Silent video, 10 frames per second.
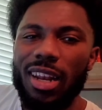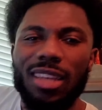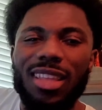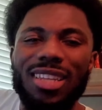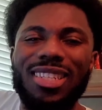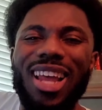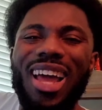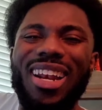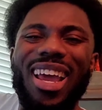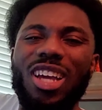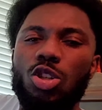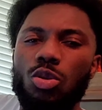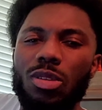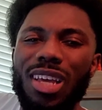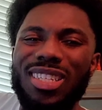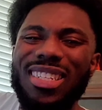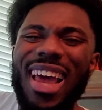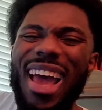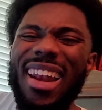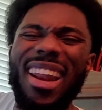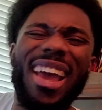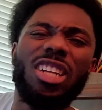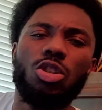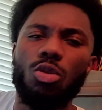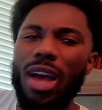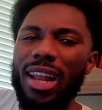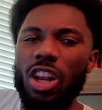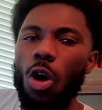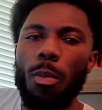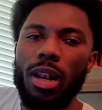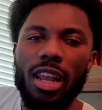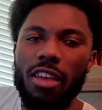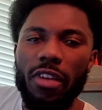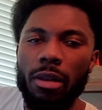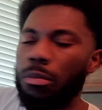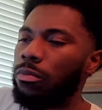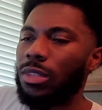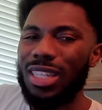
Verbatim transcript: That that's not natural. That's not natural. I don't believe it.